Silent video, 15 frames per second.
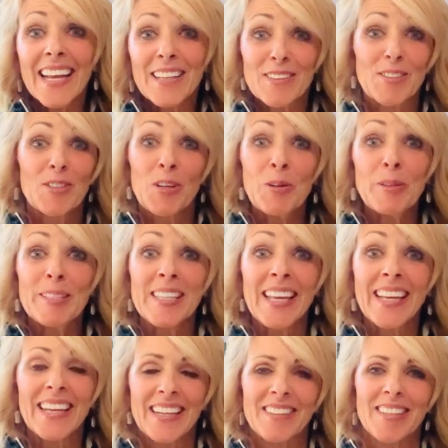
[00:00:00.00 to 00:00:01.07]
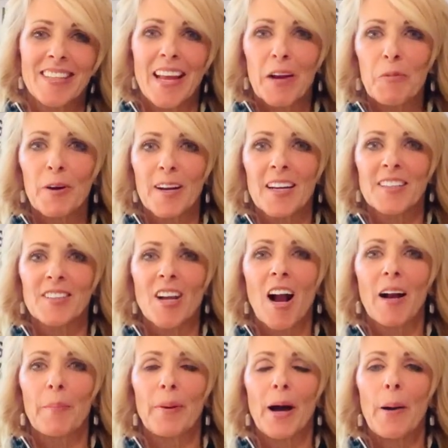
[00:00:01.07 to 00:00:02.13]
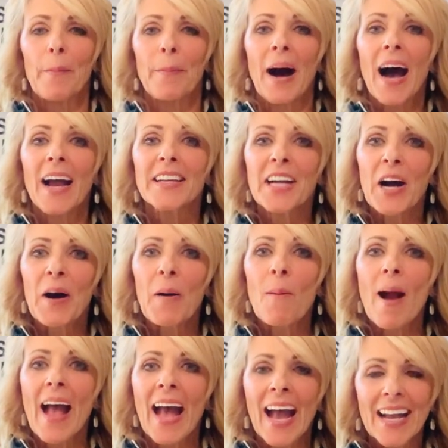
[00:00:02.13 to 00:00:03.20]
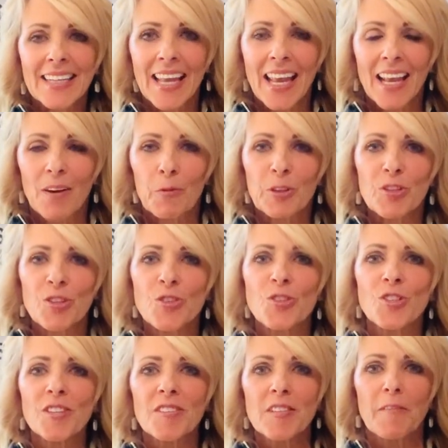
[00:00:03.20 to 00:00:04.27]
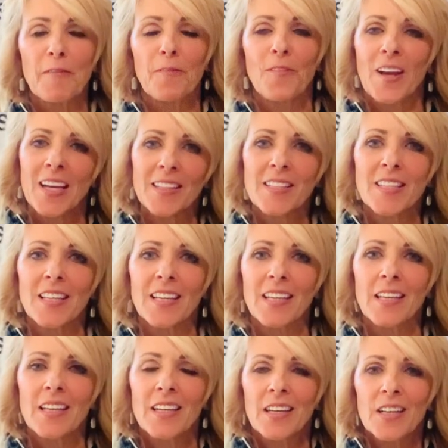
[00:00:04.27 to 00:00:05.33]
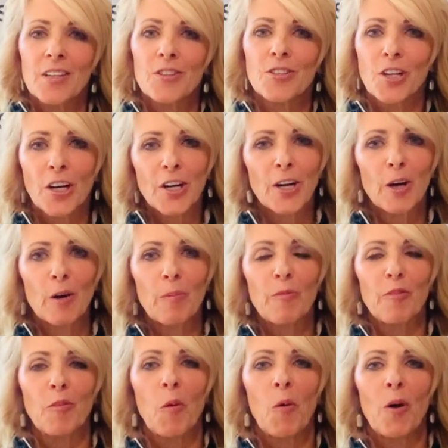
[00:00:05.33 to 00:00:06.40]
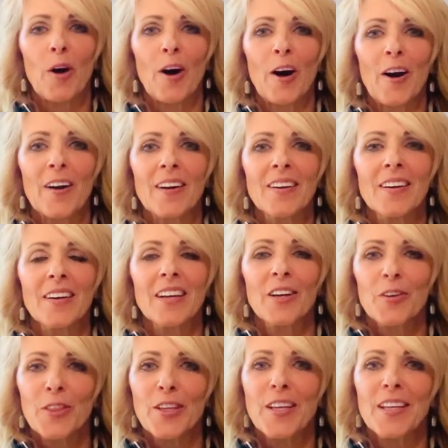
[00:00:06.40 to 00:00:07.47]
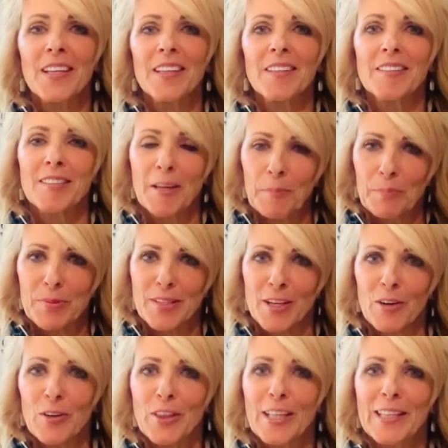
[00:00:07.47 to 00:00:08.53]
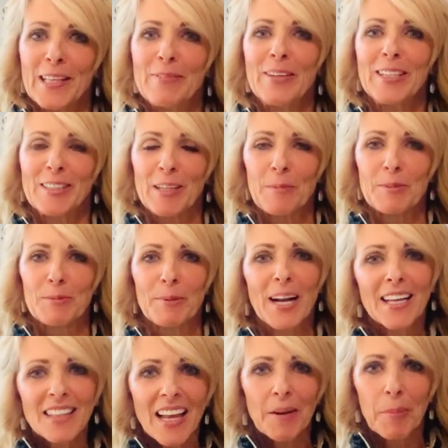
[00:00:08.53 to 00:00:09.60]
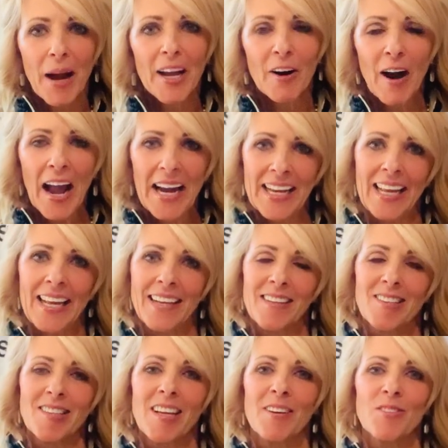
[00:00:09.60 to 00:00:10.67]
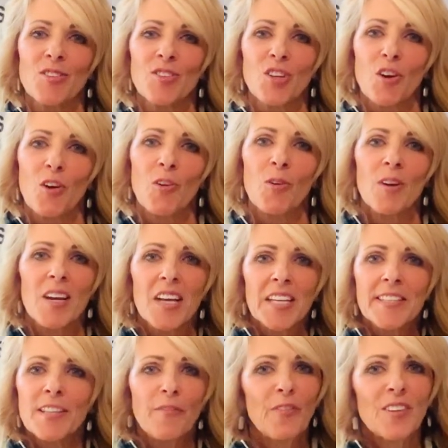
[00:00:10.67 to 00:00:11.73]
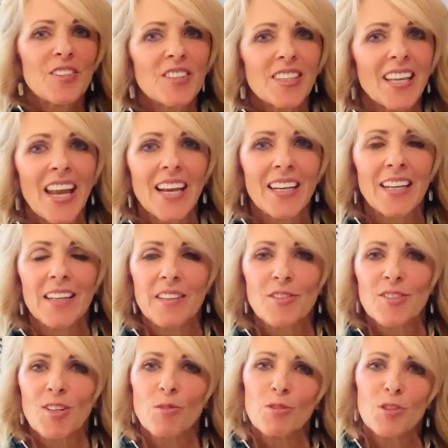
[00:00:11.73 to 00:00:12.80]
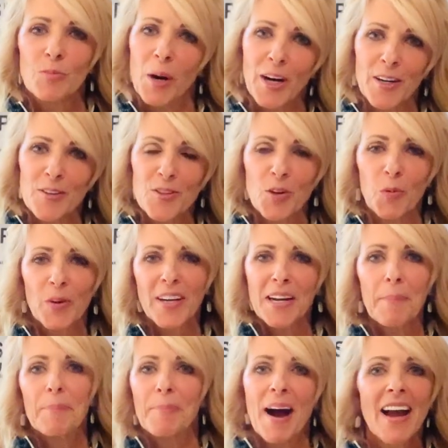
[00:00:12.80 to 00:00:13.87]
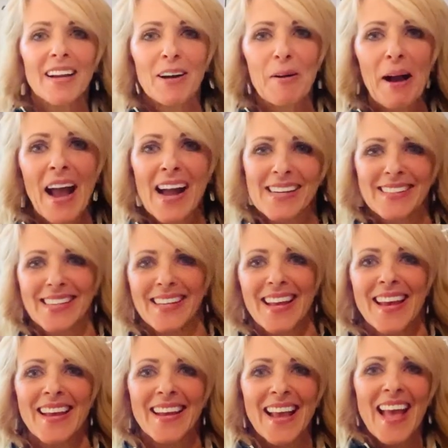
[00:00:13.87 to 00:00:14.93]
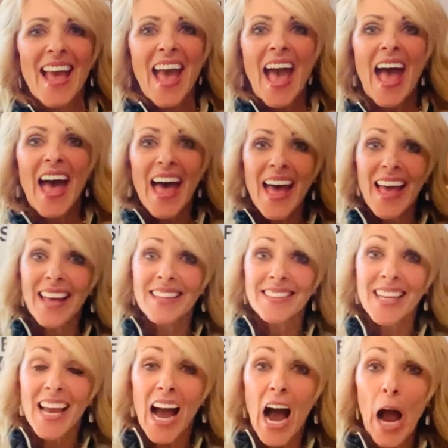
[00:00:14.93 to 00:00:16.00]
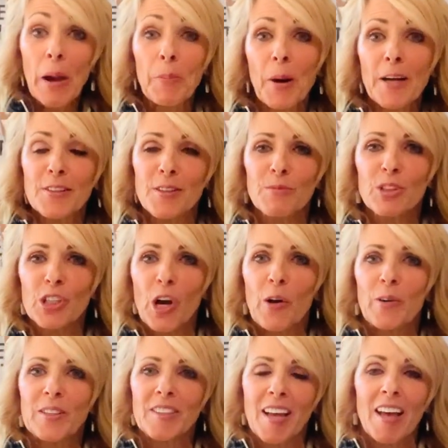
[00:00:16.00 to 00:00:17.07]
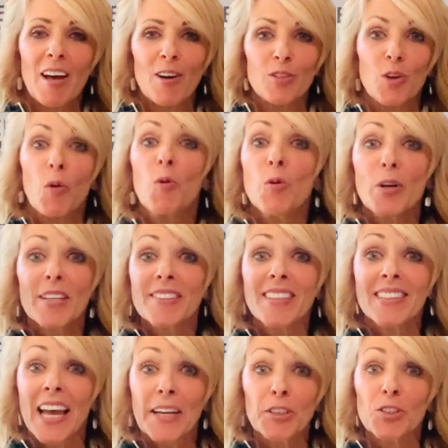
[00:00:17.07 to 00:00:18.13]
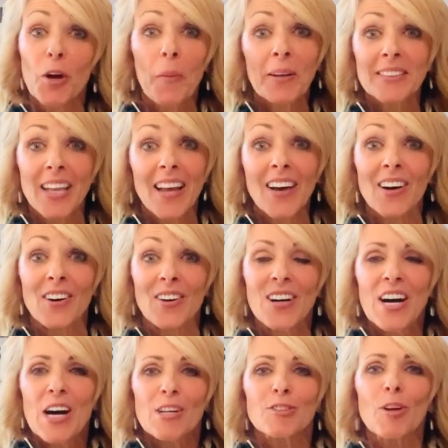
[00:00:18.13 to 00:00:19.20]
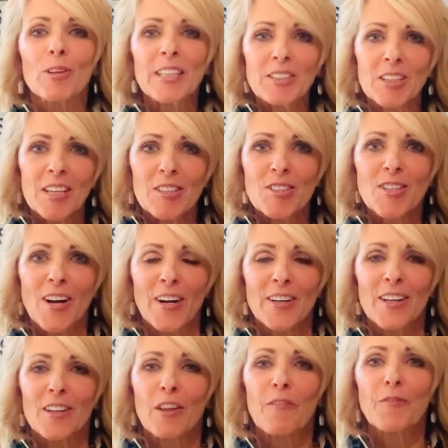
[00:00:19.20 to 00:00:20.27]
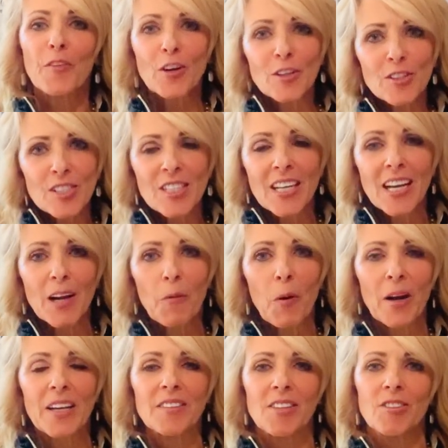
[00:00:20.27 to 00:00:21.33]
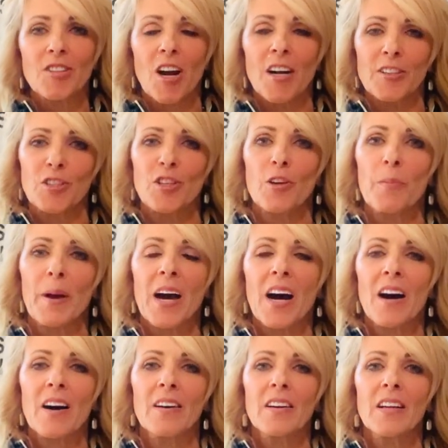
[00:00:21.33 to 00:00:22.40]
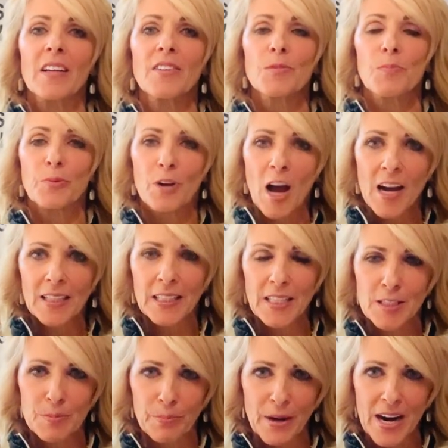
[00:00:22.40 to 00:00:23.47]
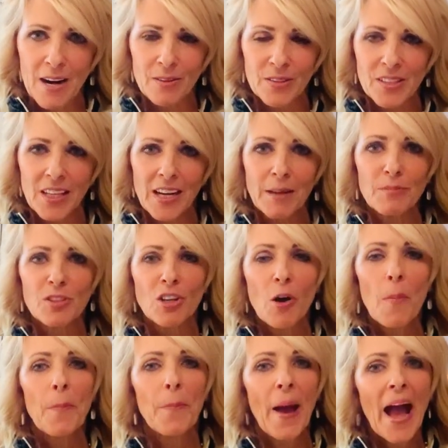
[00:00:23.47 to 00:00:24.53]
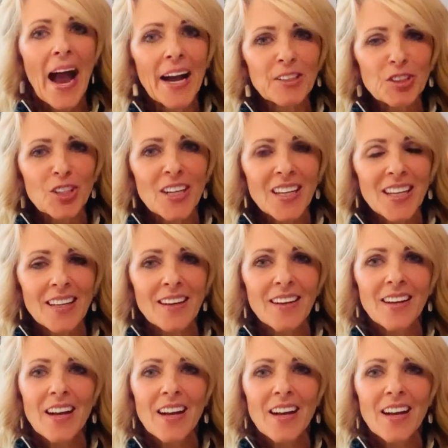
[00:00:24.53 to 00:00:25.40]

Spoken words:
it's Newtsy, and today we're going to talk about biohacking, which is just a fancy term for healthy tips, healthy living tips. But I like biohacking. It sounds so sophisticated and so smart. So we're going to biohack today. And I brought some show and tell. So who doesn't like show and tell? So let's get started. The first thing I wanted to talk to you about is broccoli sprouts. And I'm so passionate